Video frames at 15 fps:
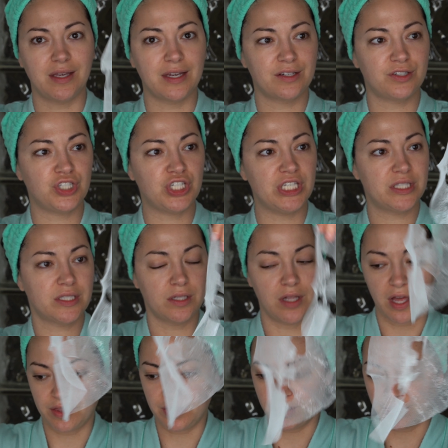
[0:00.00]
of like
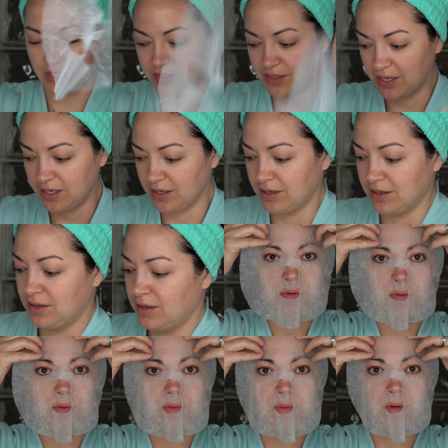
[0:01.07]
cheesecloth looking thing.
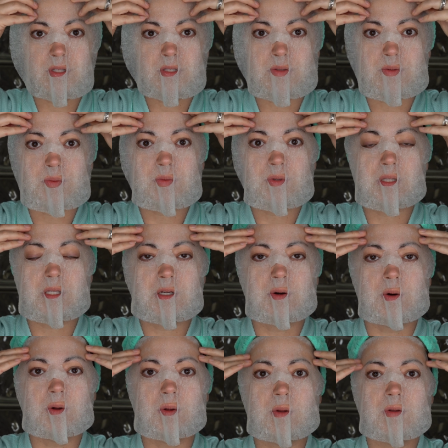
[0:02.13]
Ooh, it's really
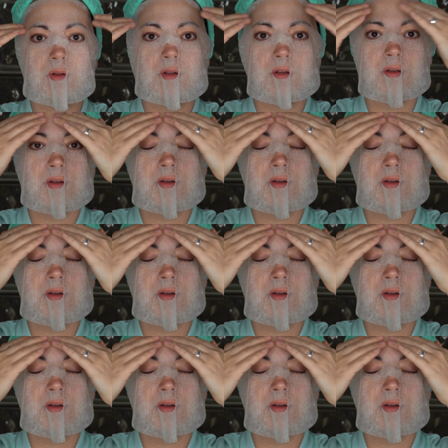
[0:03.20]
cold.